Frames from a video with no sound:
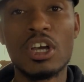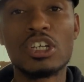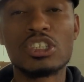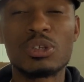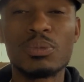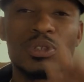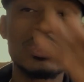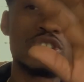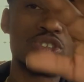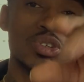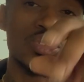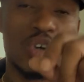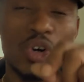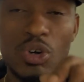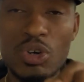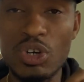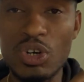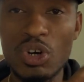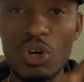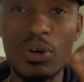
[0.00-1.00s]
So we're just gonna
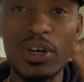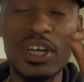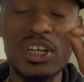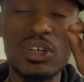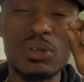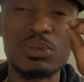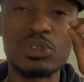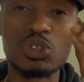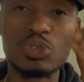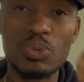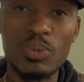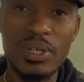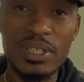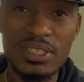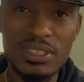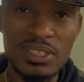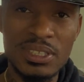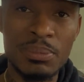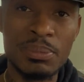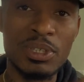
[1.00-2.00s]
go ahead and go with 20
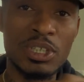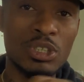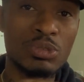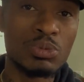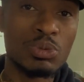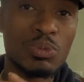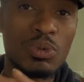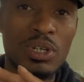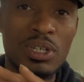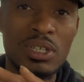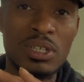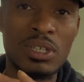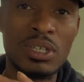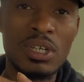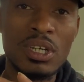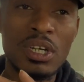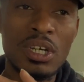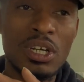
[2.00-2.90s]
cents because we want to